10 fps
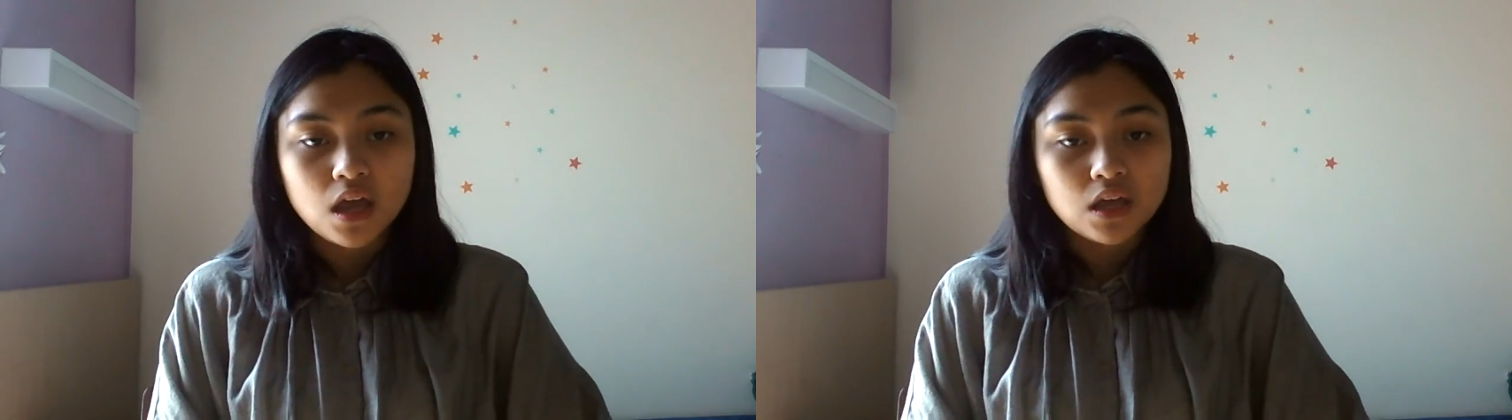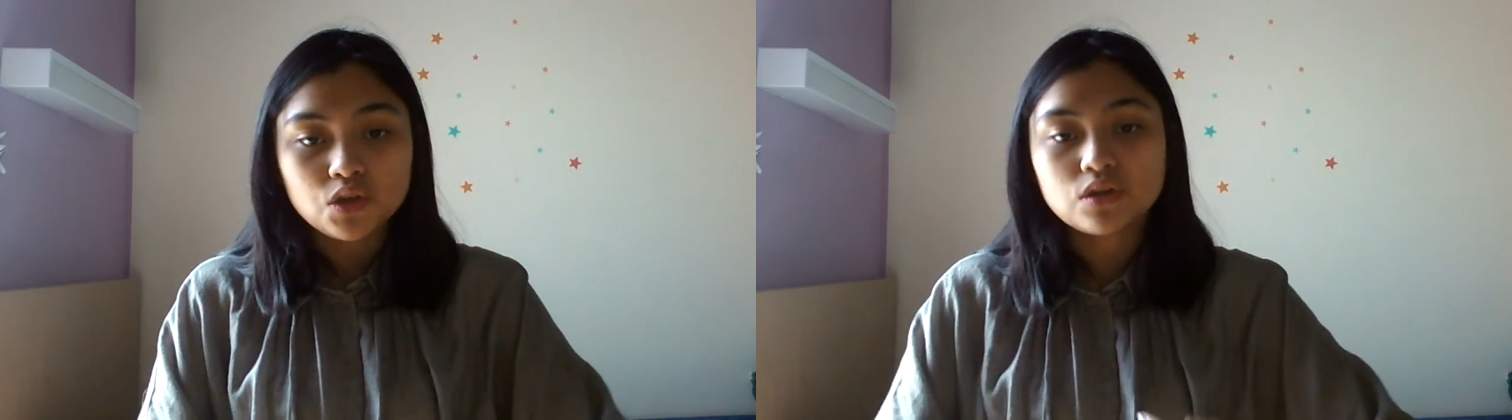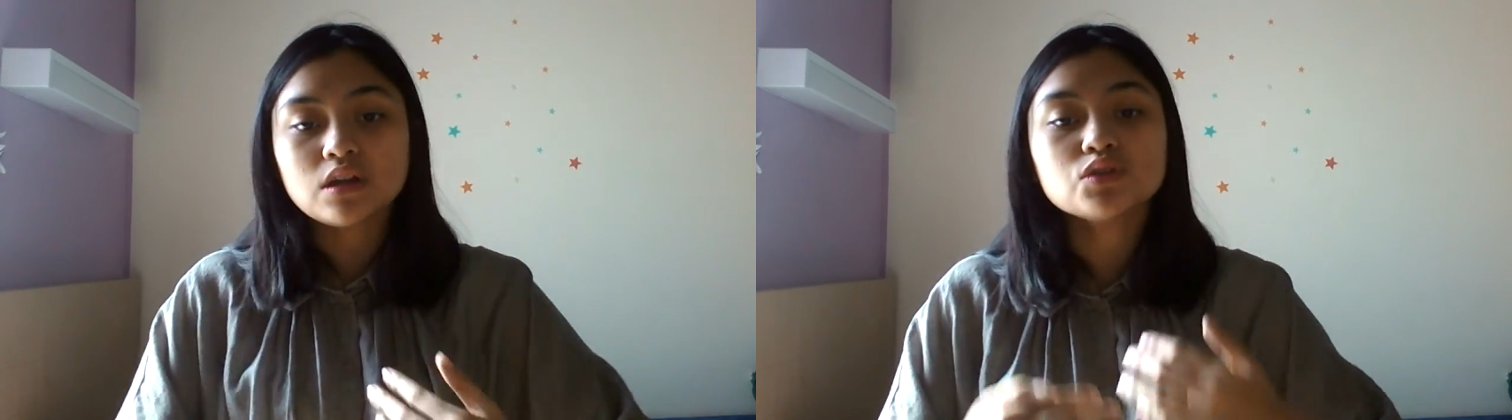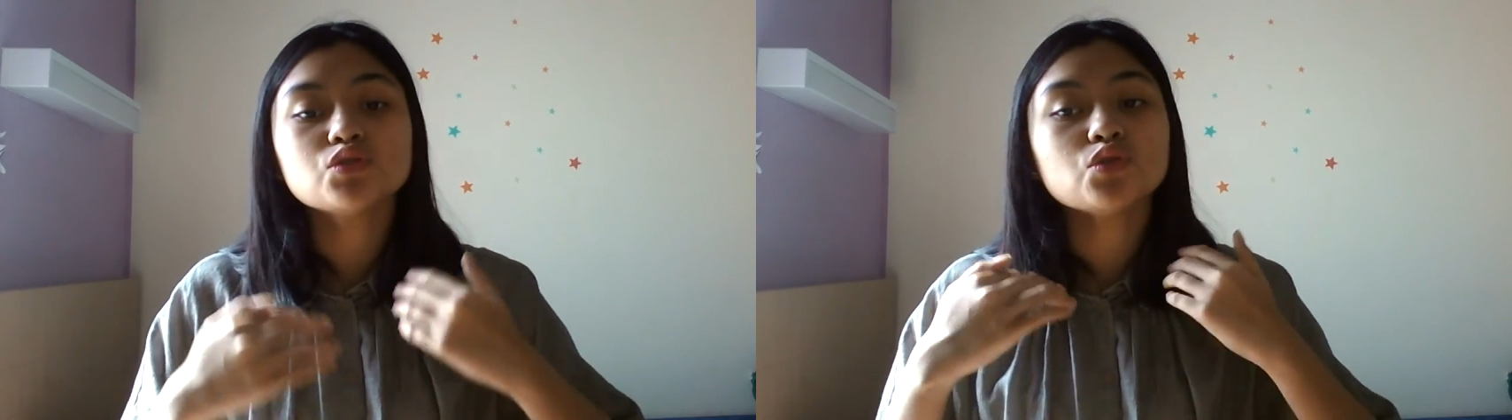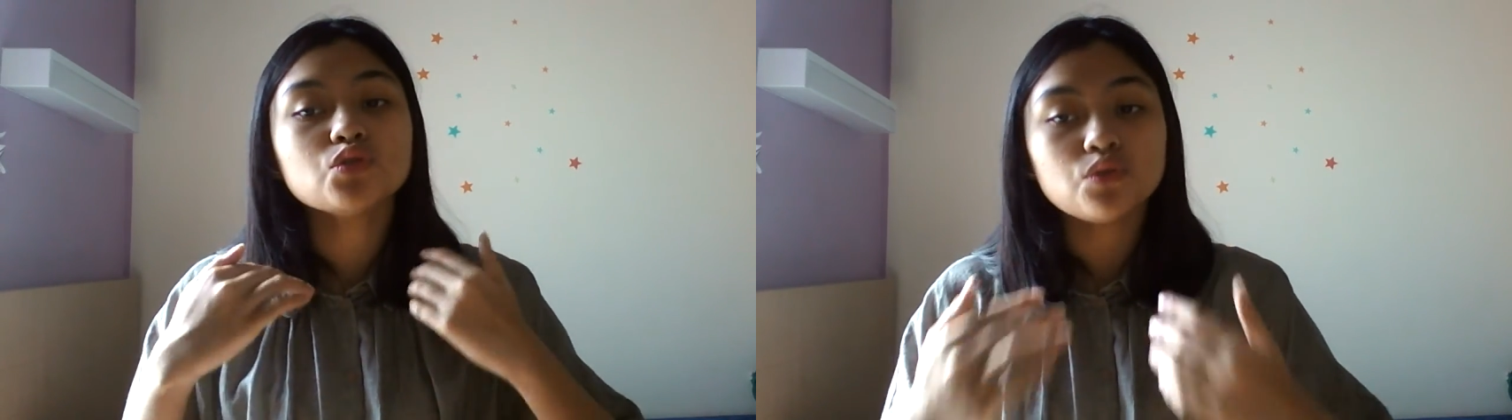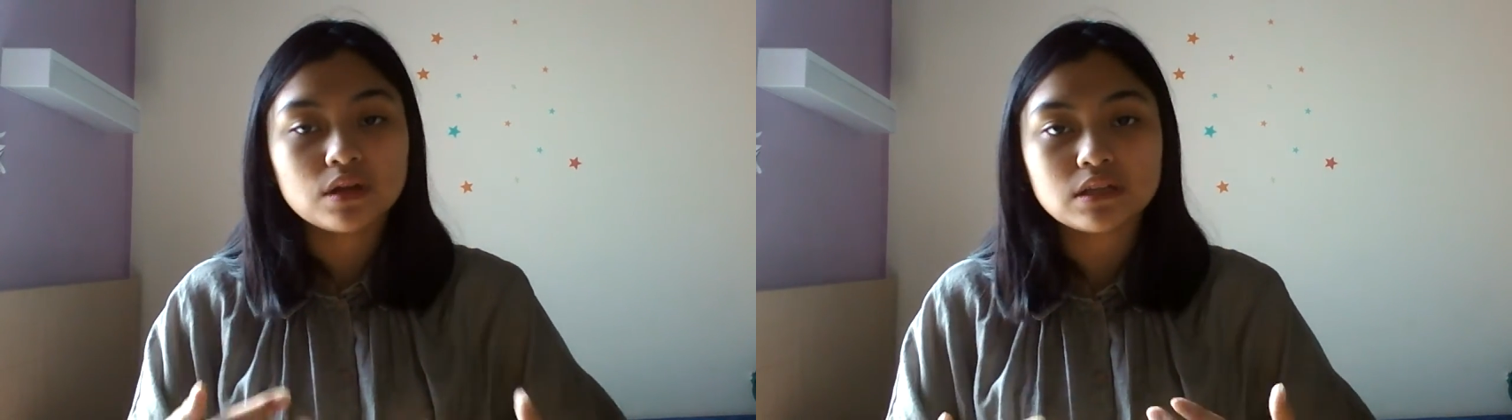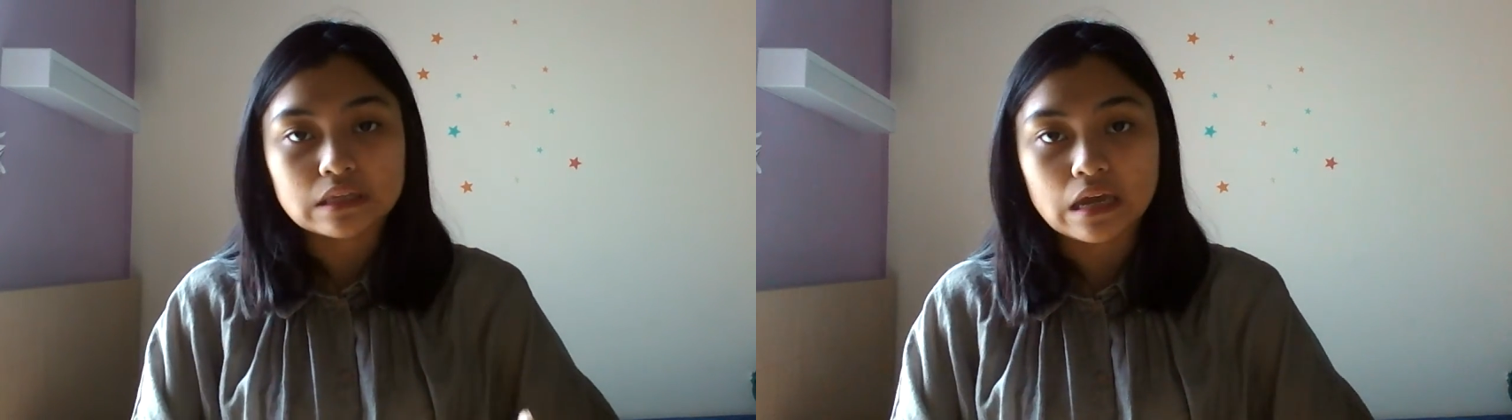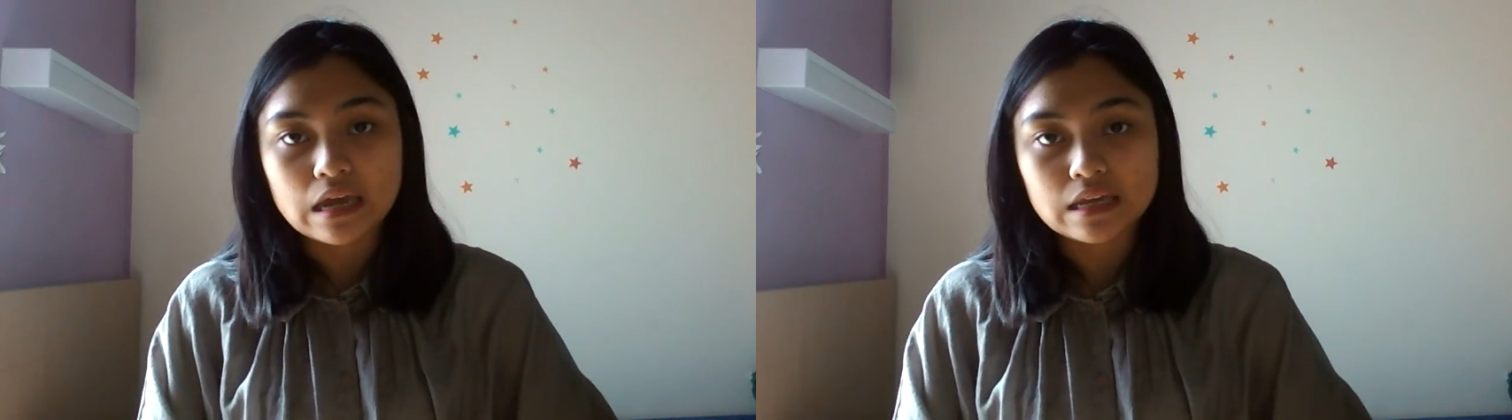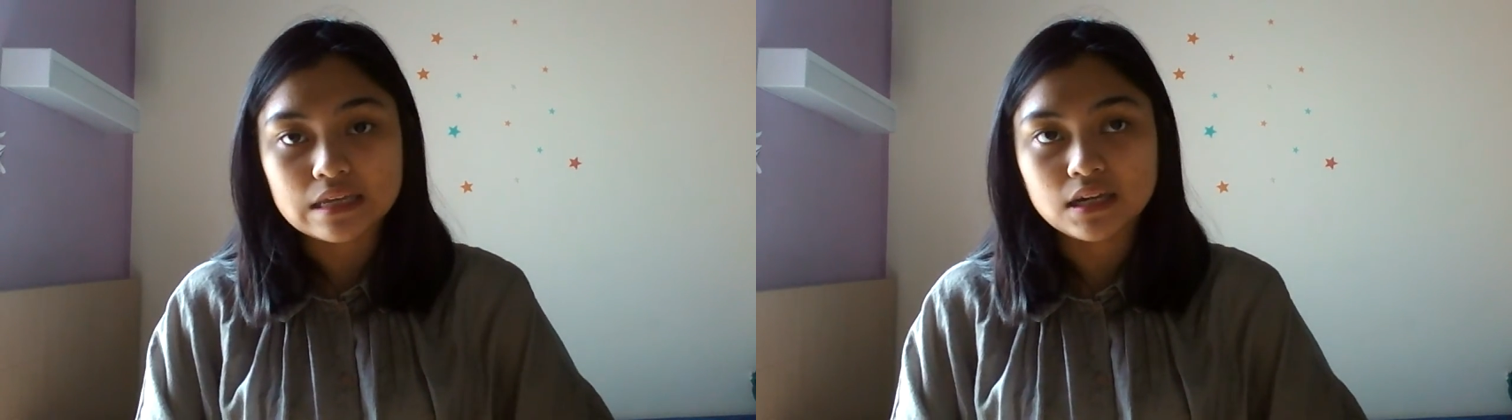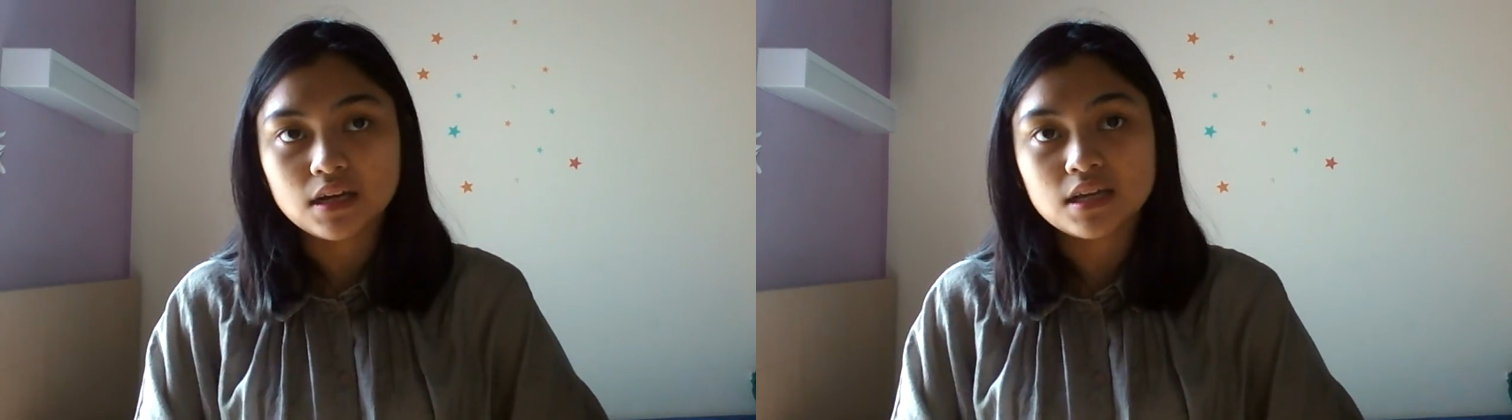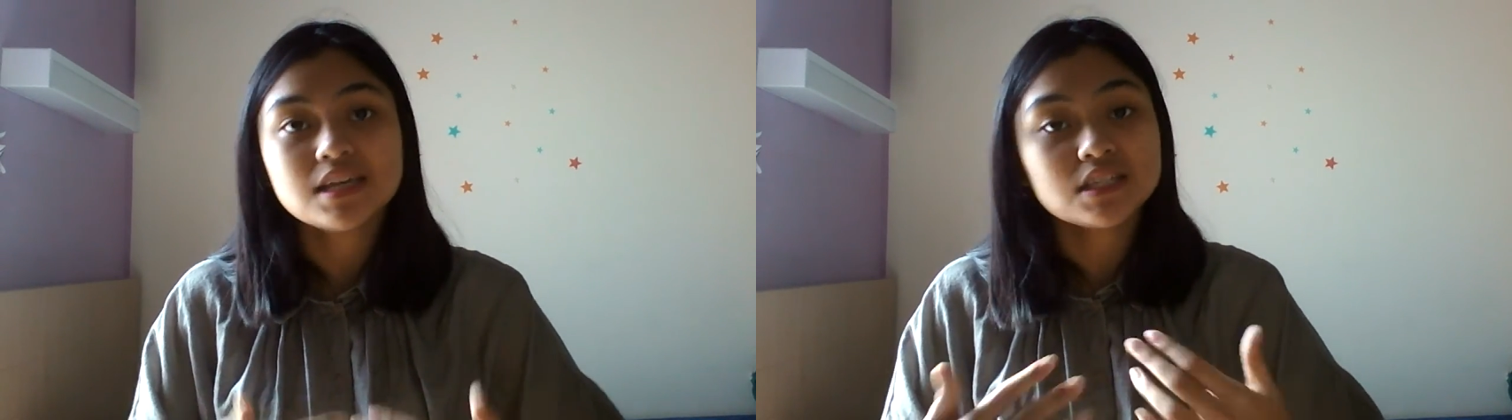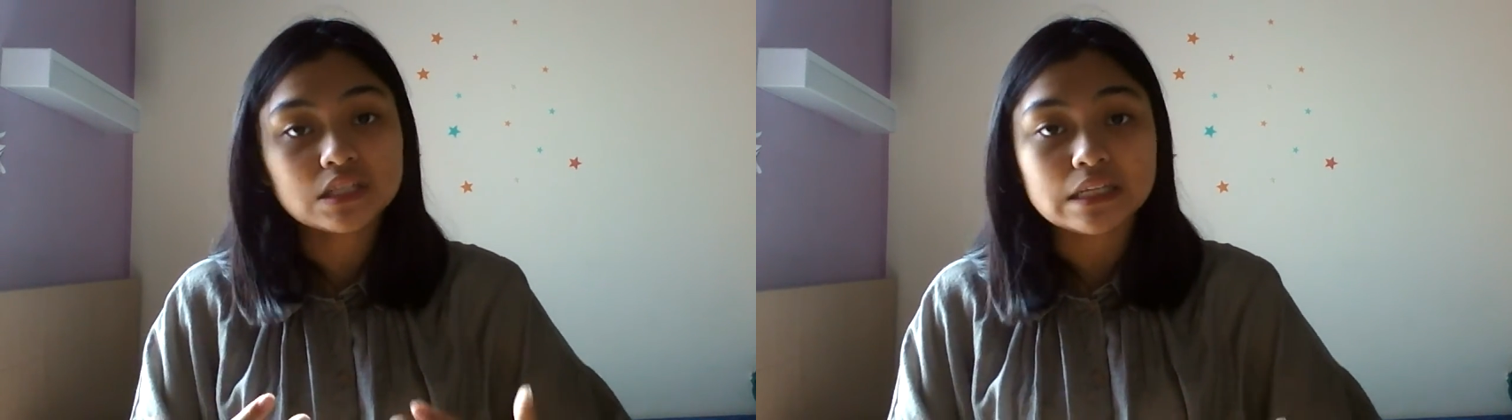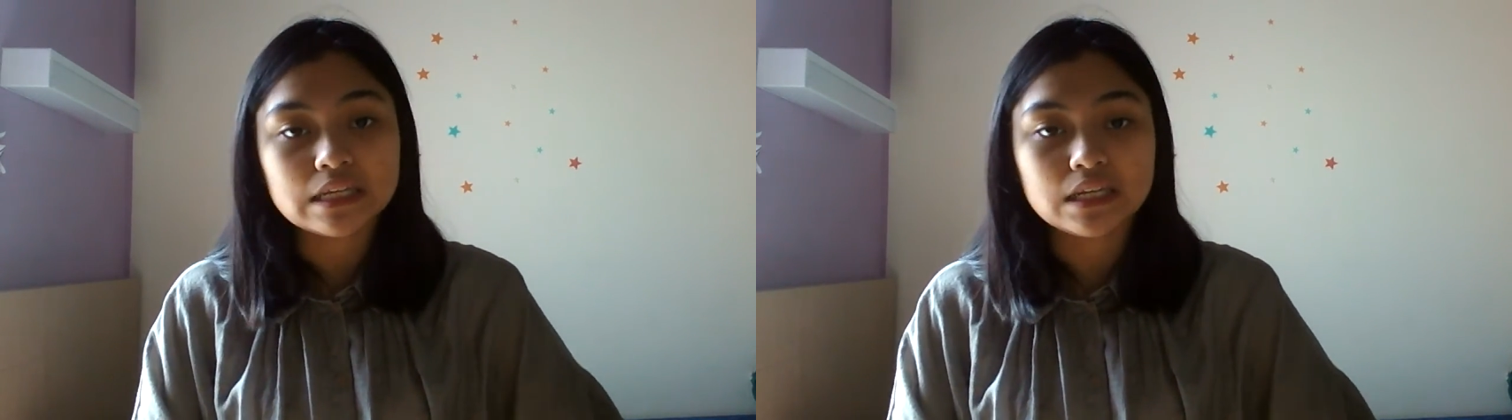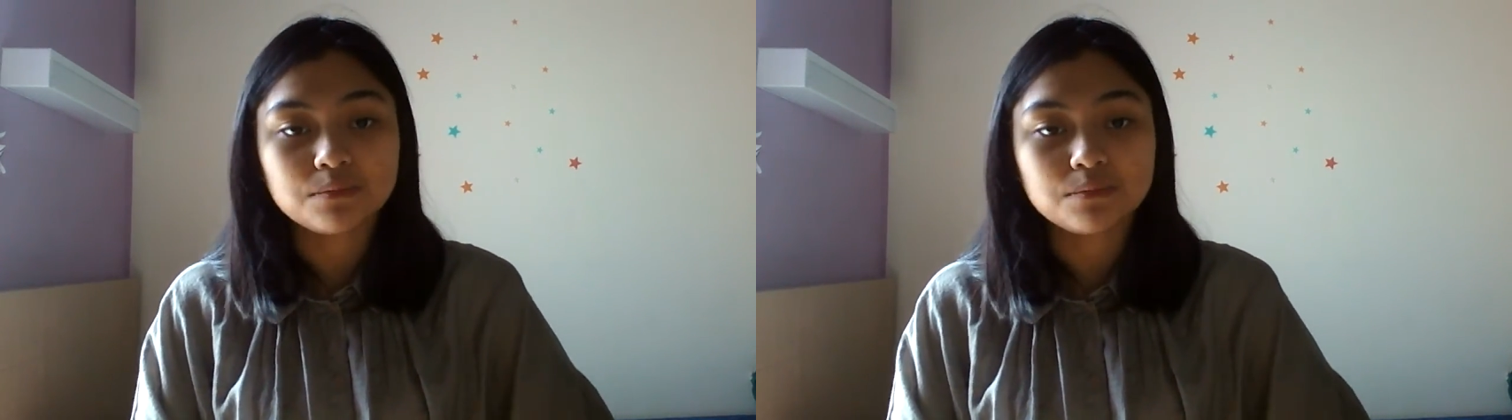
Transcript: you can do it easily